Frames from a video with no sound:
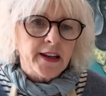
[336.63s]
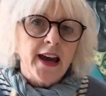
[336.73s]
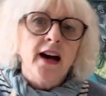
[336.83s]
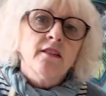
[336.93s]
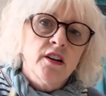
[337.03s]
to
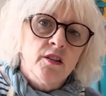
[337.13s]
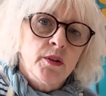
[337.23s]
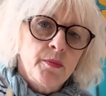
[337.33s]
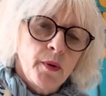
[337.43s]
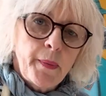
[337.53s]
carry on
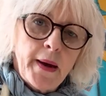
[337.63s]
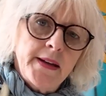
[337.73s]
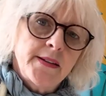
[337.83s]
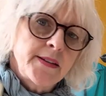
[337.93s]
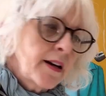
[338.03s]
with my
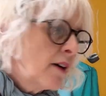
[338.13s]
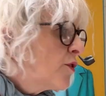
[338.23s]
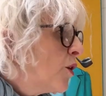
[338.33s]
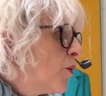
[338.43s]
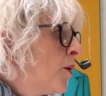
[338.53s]
painting. I've
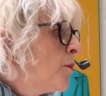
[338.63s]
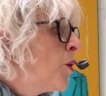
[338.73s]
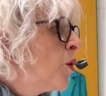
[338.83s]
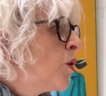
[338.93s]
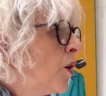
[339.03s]
got one
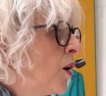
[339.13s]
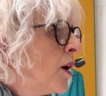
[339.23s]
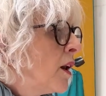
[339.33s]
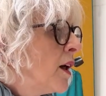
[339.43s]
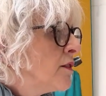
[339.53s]
more
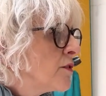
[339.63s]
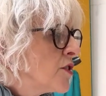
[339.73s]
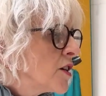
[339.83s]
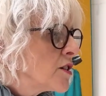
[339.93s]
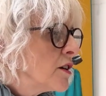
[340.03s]
layer of
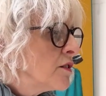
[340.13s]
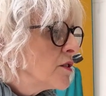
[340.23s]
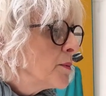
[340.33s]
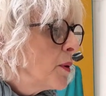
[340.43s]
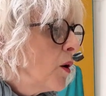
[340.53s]
gesso
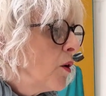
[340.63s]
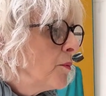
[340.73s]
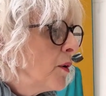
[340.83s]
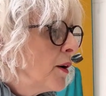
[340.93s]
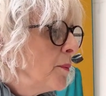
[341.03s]
to put on
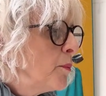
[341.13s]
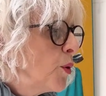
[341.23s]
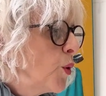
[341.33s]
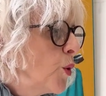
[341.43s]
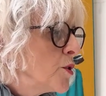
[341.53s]
my
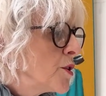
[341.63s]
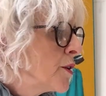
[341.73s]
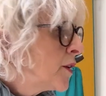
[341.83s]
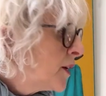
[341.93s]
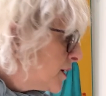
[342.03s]
board.
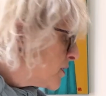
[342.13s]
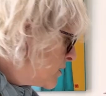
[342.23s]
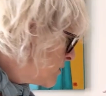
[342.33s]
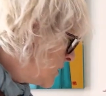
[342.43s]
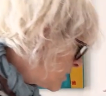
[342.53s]
It's
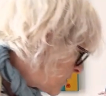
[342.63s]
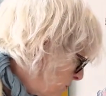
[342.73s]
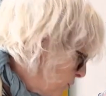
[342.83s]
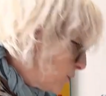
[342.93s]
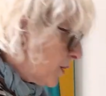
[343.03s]
only a
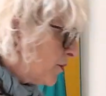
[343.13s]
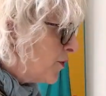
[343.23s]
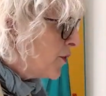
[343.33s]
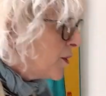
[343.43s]
small one for the